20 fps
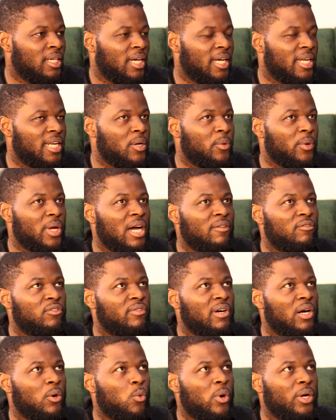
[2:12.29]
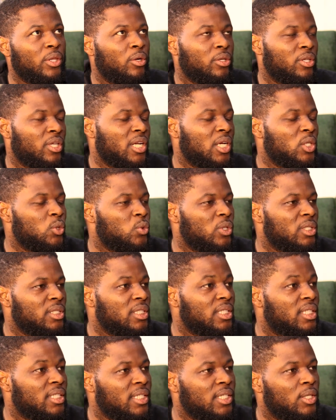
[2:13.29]
And then we have over
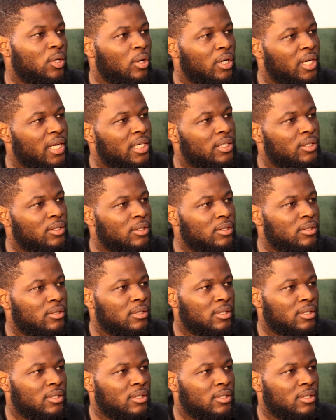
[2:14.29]
123 collectors